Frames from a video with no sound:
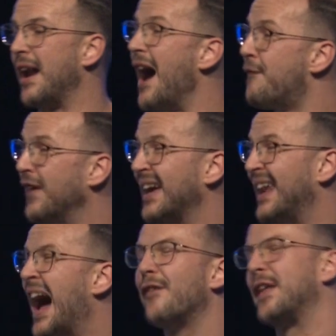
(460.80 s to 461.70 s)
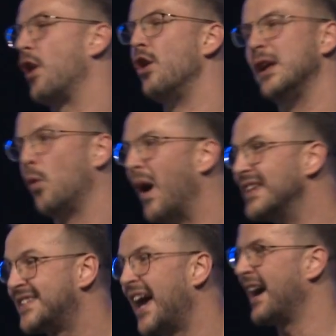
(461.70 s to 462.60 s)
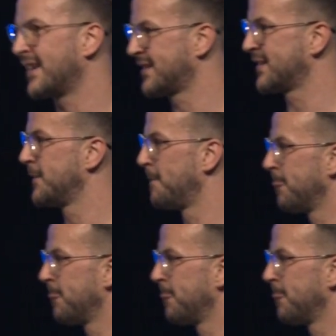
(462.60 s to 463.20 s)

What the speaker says: I figured out that only one text,